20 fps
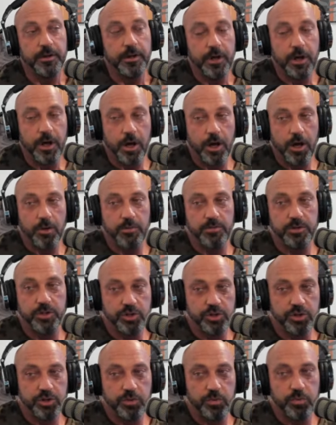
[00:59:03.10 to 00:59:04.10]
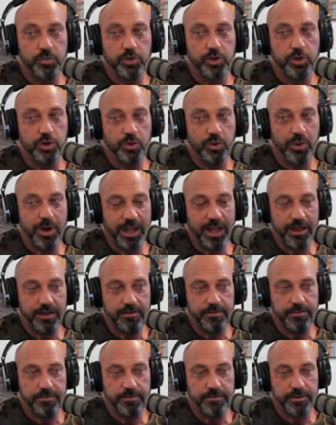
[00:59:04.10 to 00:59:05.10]
Do you
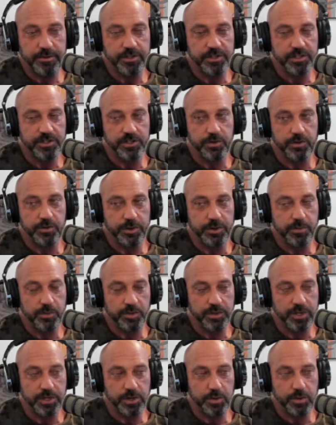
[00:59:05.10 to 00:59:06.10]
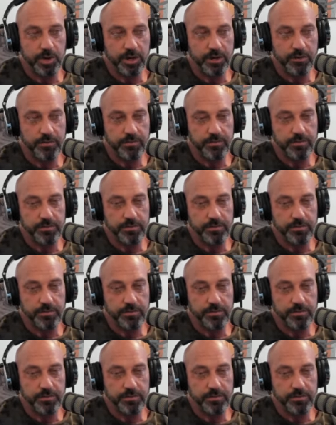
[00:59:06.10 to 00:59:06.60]
have, is this the only book that you have?